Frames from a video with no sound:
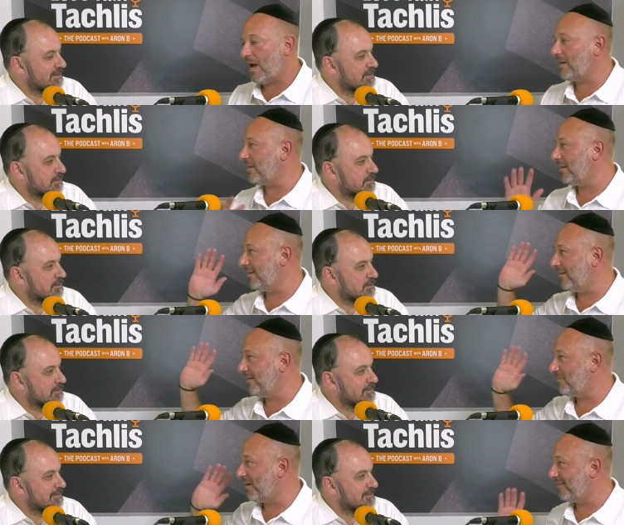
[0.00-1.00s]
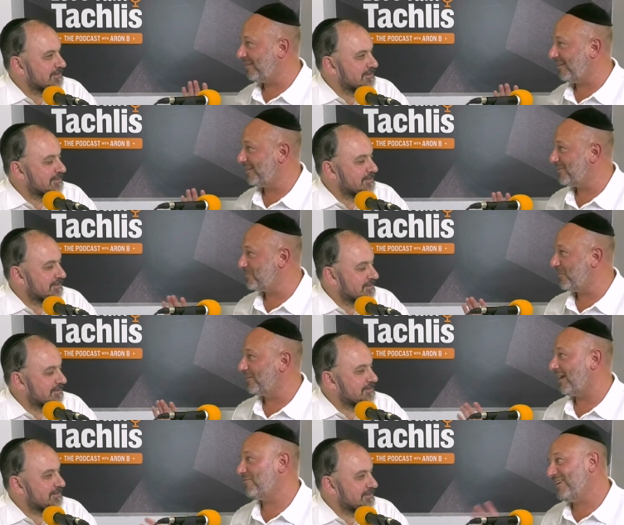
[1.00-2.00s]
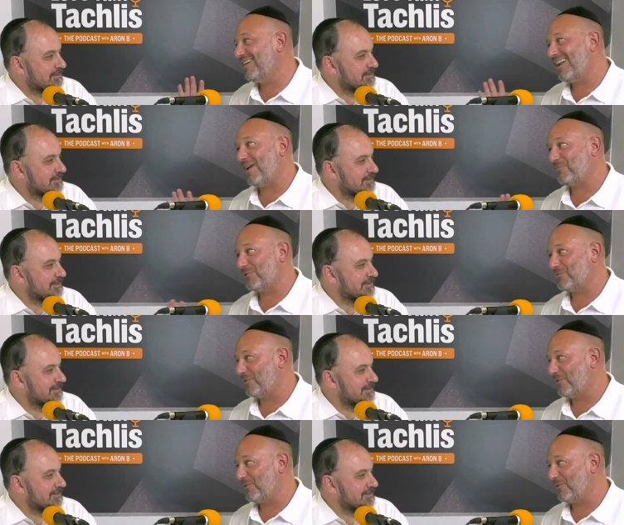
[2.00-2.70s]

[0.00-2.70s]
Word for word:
Speaker 1: hiking is my thing that his brother i figured out what his